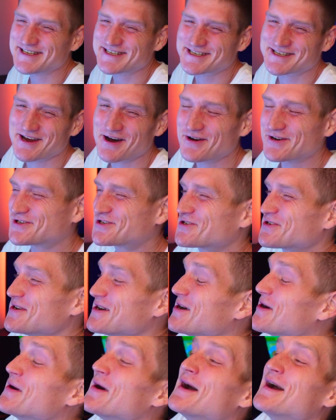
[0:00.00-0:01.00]
it's so
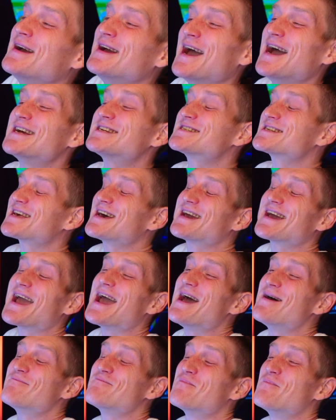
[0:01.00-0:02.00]
true. It's like
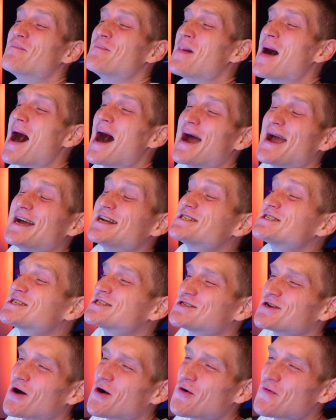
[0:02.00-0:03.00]
it it's
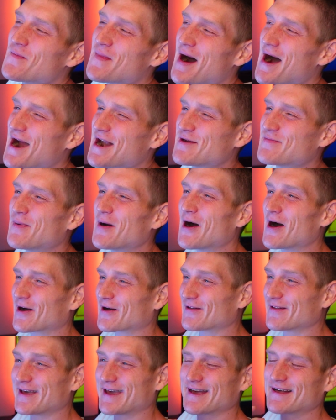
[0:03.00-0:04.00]
so
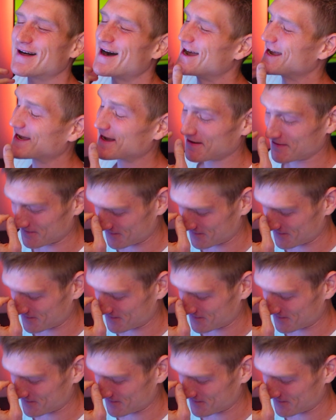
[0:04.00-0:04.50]
mind-boggling like